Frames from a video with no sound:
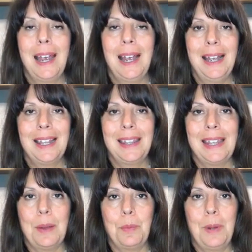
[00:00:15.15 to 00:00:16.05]

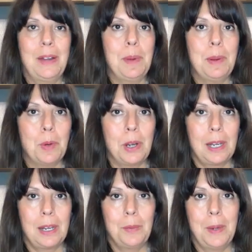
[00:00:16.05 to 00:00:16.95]
that we have been
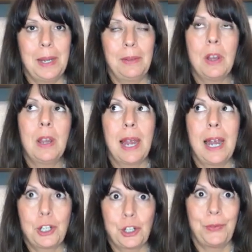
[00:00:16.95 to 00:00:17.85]
working with
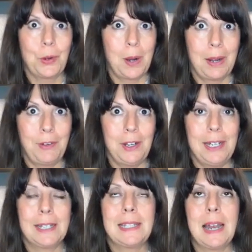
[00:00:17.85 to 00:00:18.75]
actually for quite a few
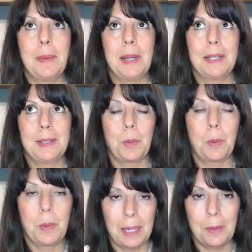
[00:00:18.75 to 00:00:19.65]
years now, but it's
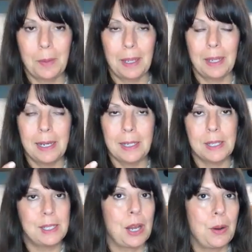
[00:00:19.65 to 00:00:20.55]
really, really
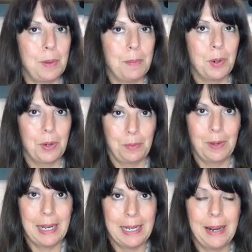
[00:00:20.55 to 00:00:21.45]
so important
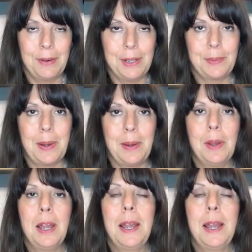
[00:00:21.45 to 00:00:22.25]
right now as we're